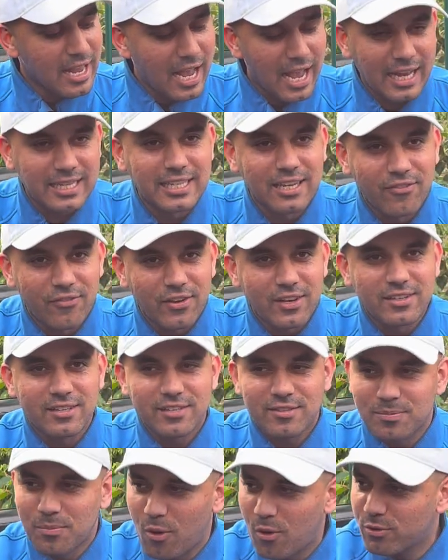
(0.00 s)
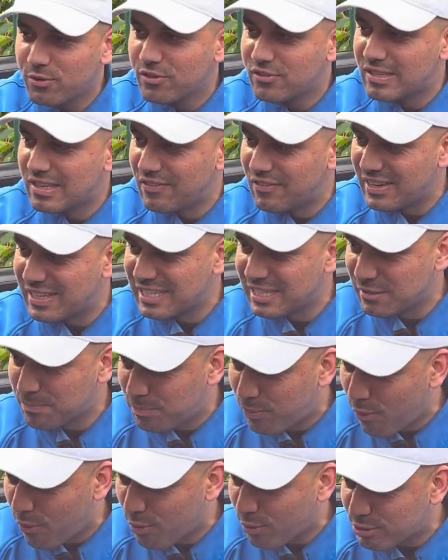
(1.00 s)
at Invictus Motors, Invictus
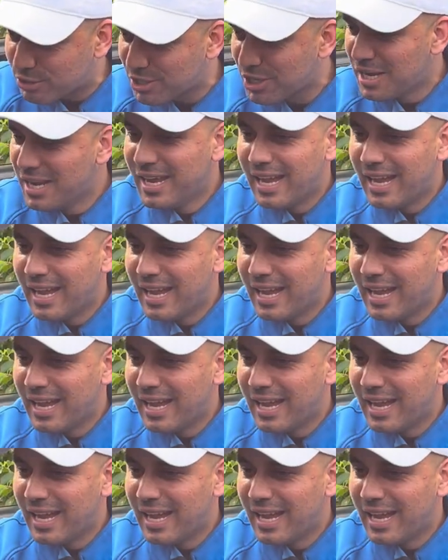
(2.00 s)
Porsche.